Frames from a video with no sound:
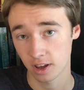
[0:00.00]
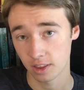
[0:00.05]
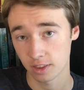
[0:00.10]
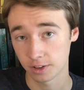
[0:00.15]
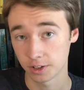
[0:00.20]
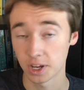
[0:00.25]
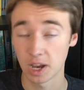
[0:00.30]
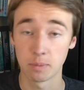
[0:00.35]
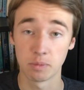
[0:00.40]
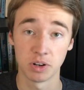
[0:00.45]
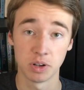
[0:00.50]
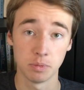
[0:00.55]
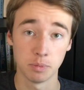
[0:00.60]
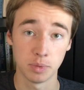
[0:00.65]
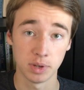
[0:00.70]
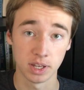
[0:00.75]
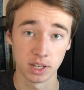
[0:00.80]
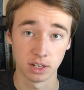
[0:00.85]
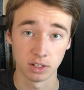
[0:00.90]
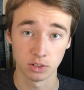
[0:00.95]
the dominant
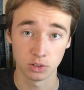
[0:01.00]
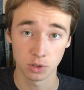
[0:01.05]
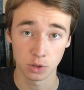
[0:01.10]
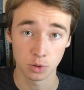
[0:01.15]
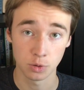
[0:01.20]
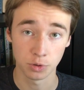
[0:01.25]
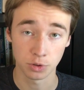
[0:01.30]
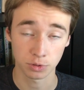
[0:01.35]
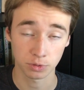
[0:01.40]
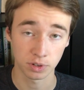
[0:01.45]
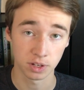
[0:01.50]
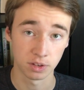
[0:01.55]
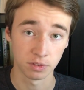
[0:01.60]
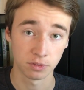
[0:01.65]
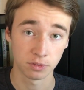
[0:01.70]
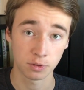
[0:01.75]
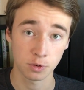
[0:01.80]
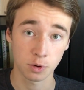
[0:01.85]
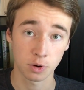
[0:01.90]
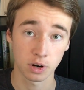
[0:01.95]
being 2, 3, and
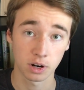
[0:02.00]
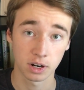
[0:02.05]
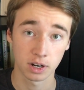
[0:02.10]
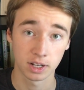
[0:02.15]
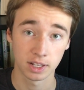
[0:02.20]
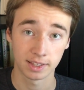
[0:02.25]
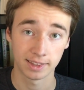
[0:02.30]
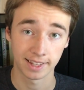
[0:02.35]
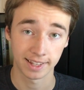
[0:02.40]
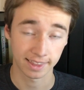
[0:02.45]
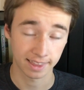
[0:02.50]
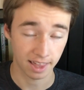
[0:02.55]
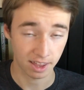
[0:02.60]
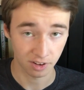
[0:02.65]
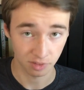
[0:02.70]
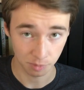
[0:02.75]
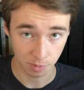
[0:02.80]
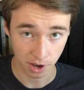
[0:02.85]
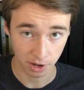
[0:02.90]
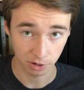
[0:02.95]
4, like that
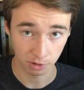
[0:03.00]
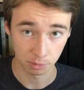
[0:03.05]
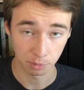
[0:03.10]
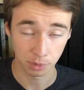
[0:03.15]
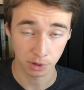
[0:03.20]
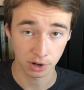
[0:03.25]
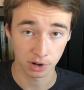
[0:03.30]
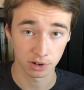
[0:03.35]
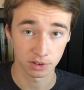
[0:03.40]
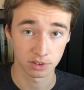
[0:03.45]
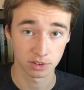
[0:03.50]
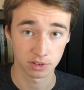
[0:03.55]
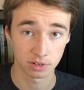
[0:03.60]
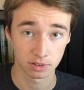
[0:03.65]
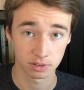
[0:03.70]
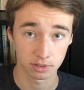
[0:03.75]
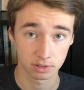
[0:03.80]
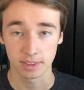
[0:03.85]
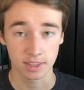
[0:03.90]
of modern birds.